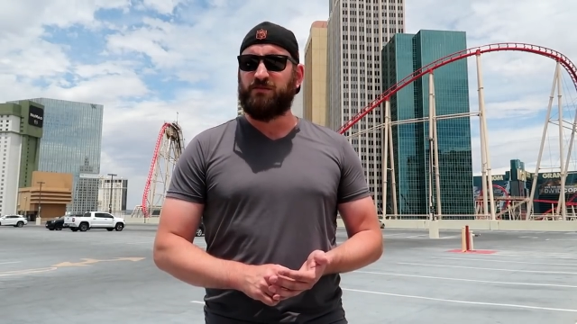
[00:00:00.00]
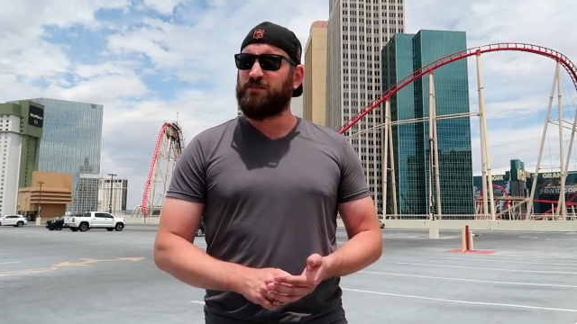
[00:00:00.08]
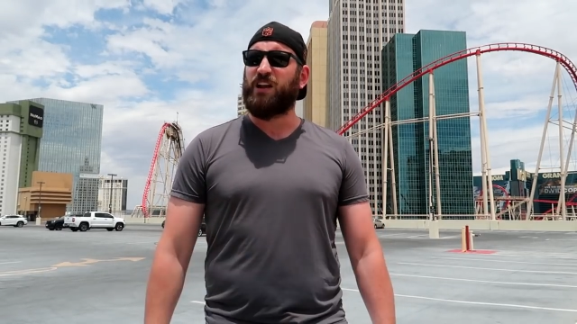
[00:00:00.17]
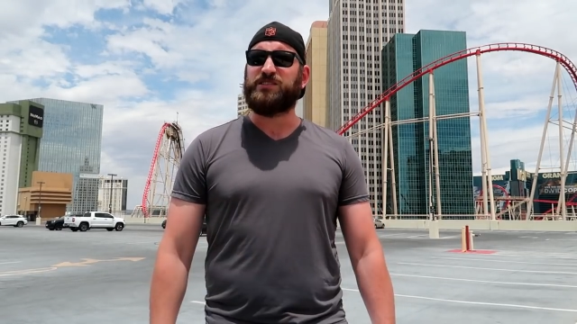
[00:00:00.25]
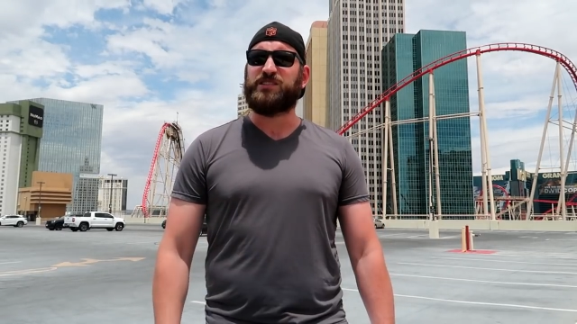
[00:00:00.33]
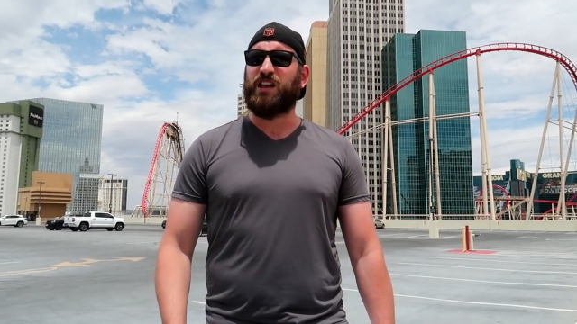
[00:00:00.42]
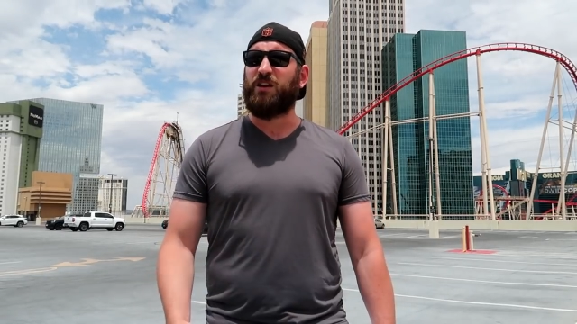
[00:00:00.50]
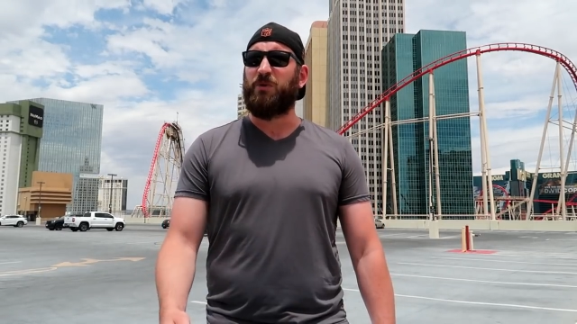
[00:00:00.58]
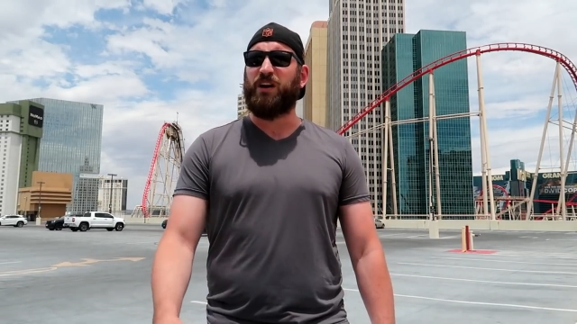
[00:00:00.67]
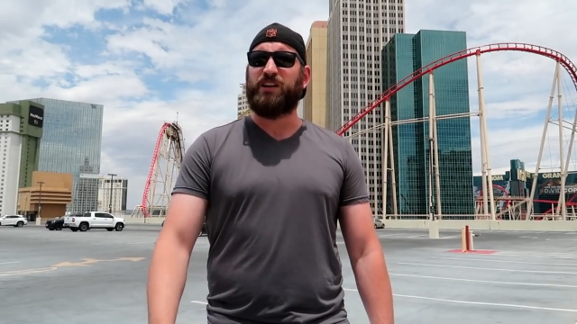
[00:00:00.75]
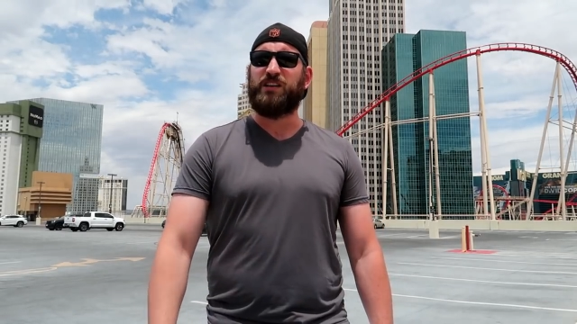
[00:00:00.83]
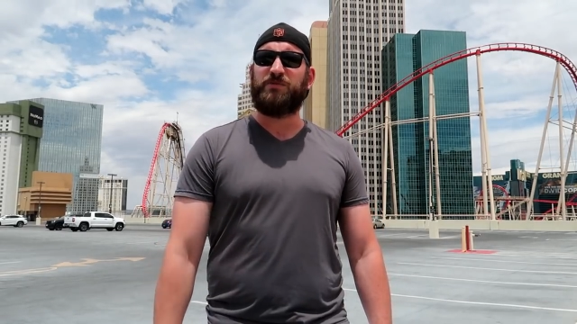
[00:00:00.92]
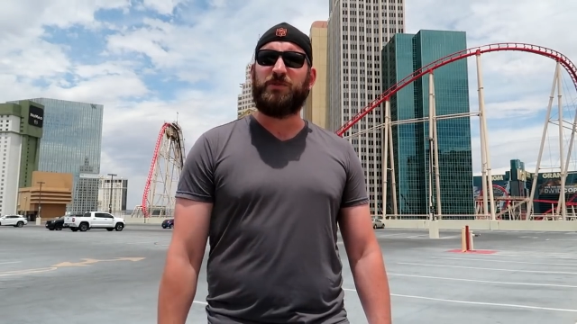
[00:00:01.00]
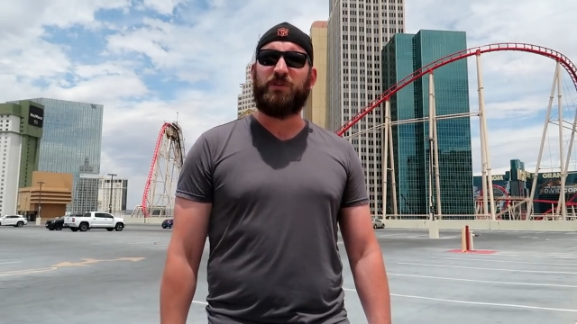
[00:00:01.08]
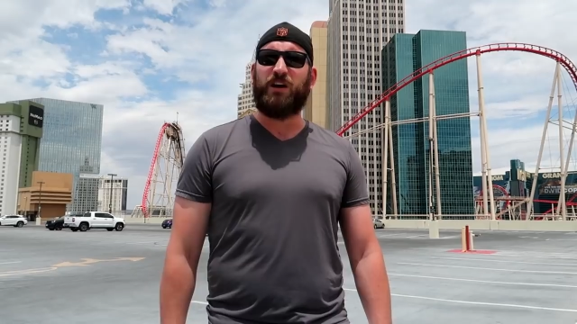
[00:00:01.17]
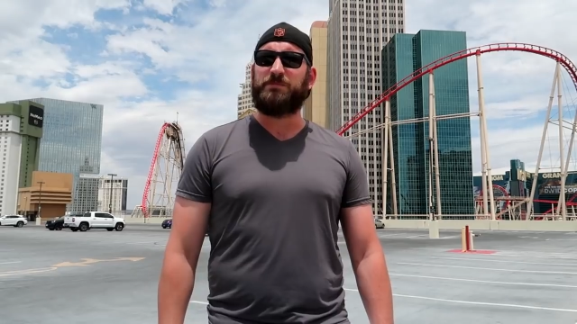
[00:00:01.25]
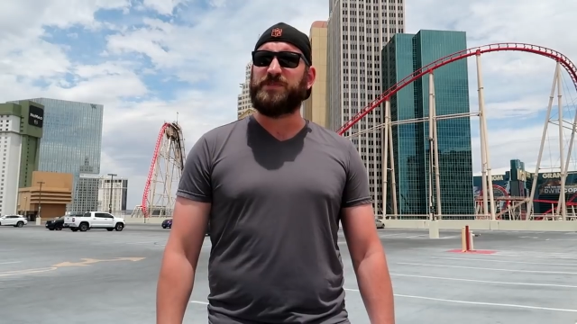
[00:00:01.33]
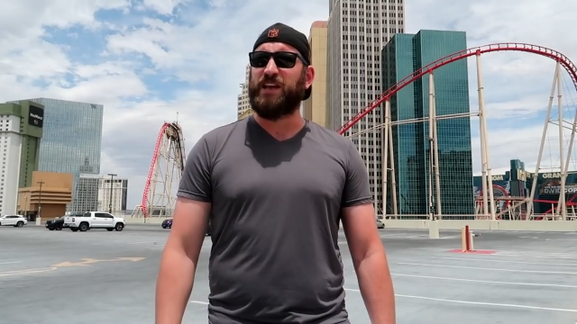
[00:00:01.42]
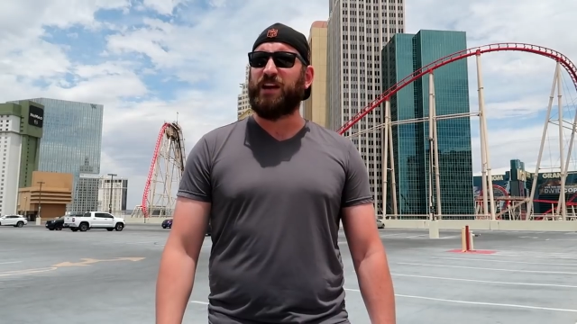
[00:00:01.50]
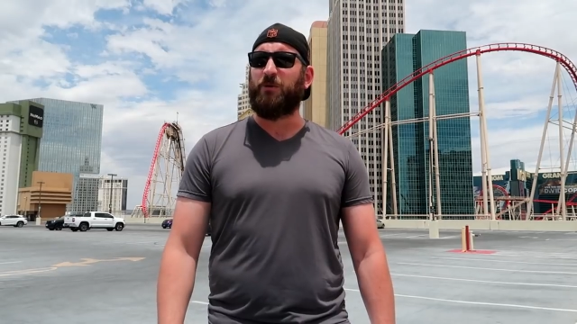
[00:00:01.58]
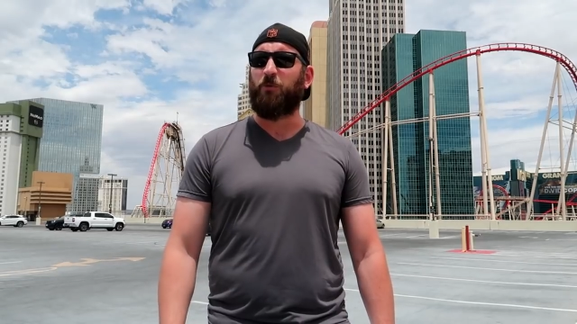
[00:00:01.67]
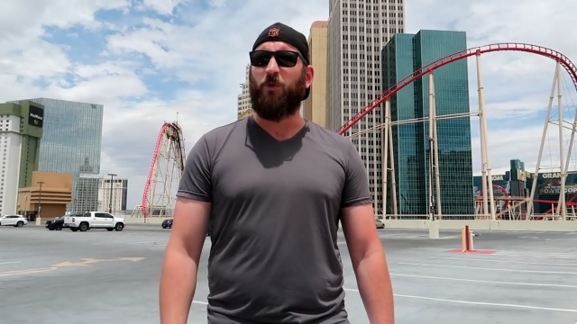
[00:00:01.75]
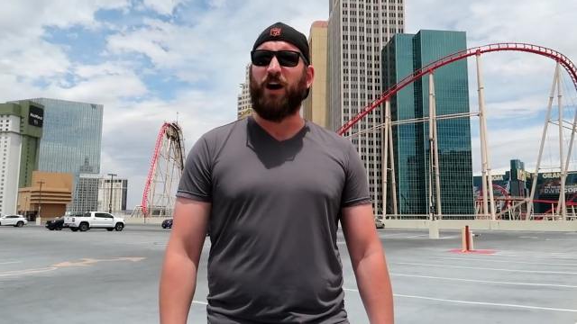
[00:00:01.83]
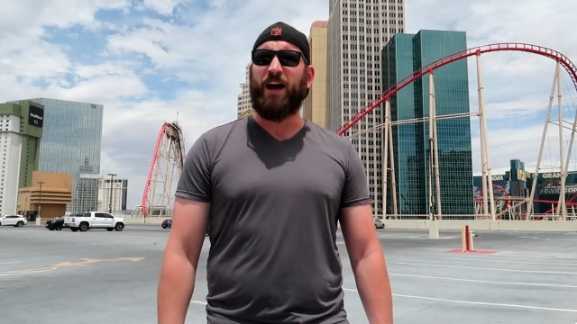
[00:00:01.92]
And I just kind of wanted to give you an update
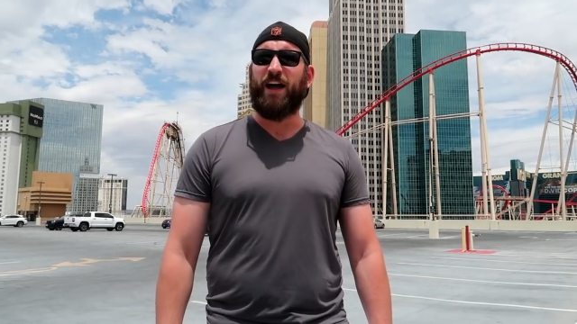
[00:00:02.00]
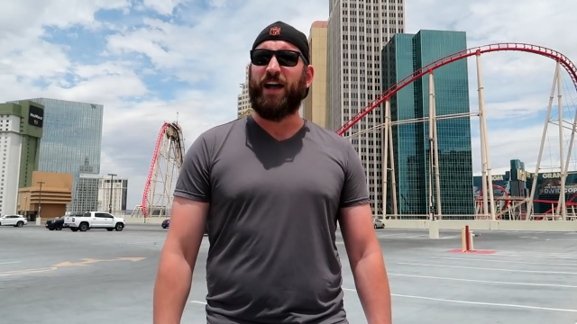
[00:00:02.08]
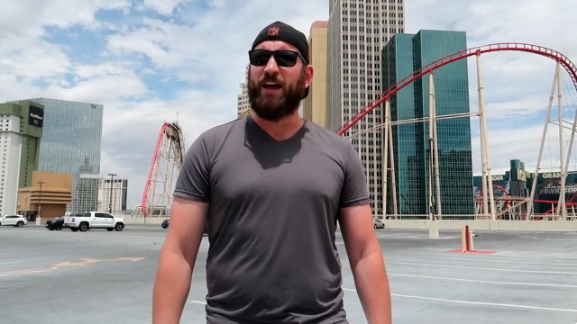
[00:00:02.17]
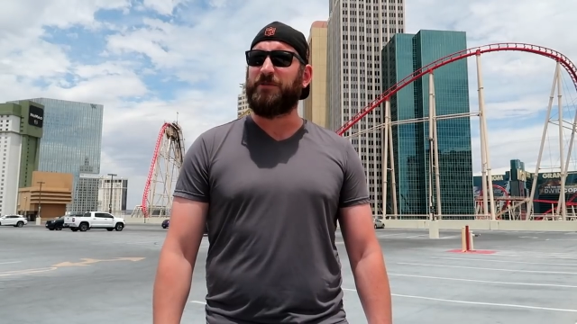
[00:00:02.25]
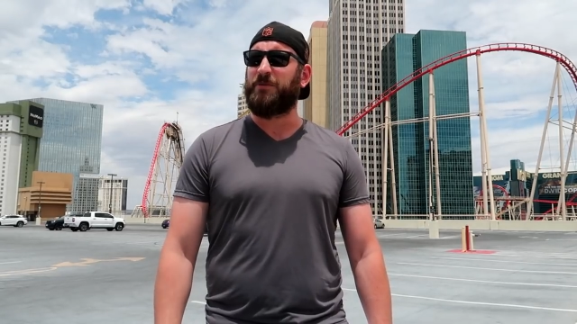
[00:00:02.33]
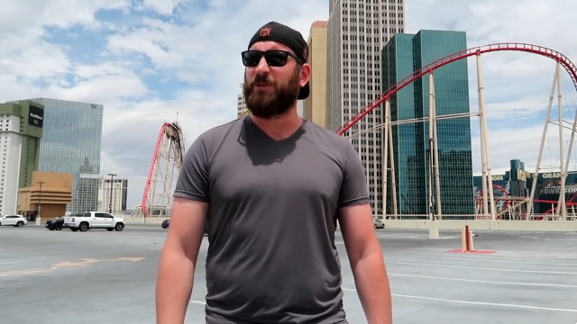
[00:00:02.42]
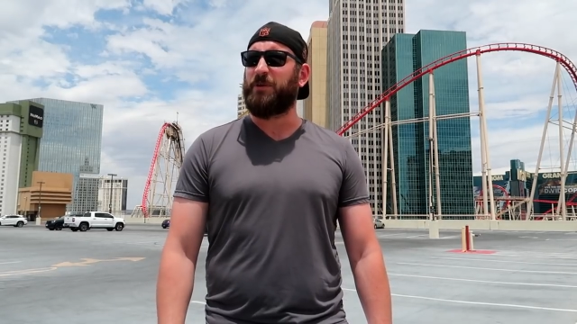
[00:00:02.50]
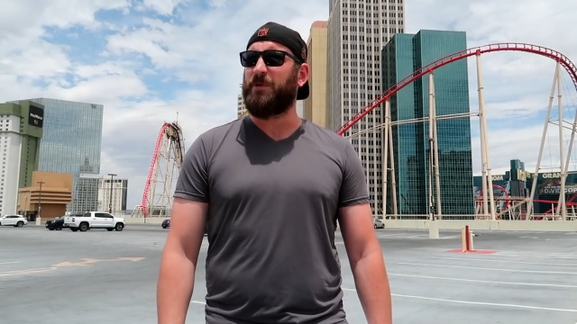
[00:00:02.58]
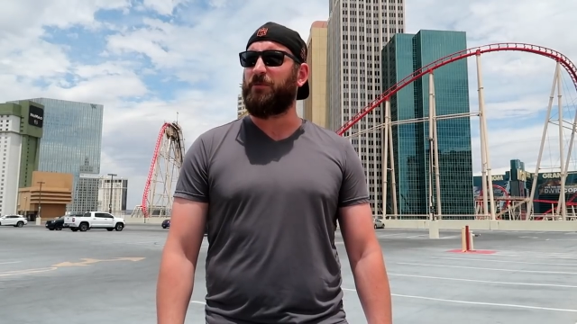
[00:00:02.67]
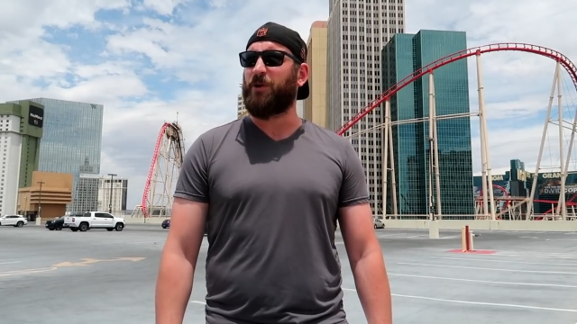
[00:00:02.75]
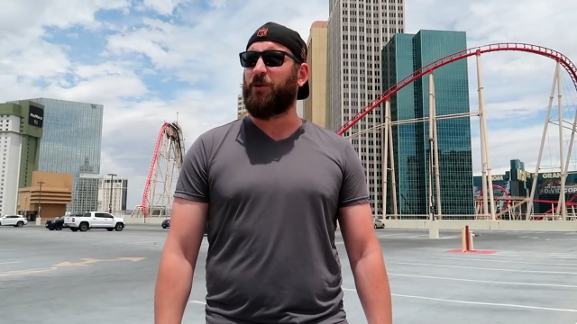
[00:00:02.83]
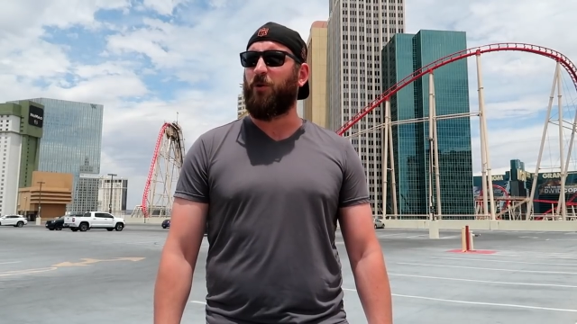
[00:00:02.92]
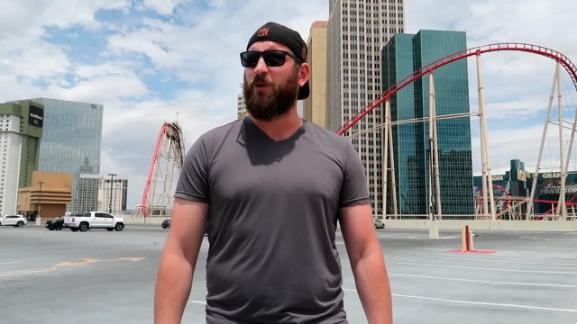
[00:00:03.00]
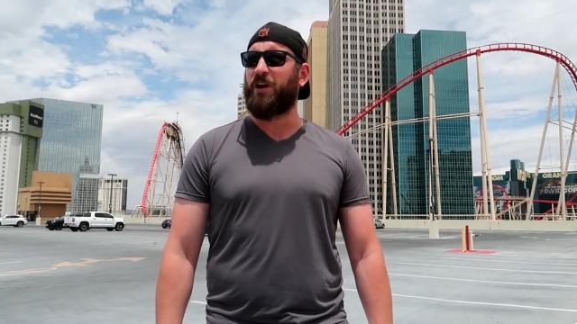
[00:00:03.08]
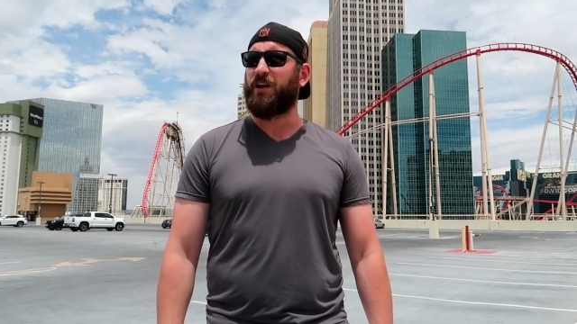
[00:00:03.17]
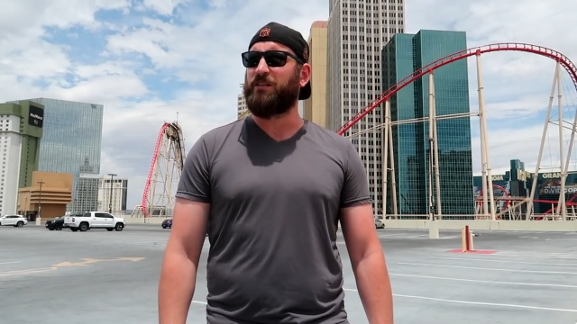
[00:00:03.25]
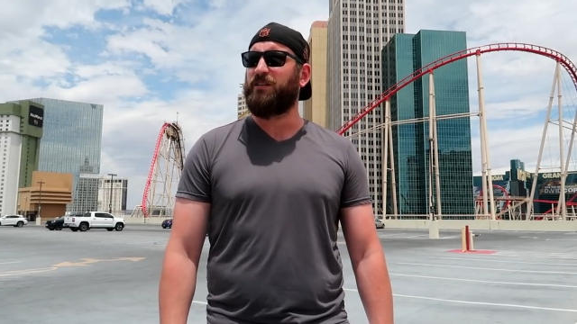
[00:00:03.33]
on why I haven't really been recording.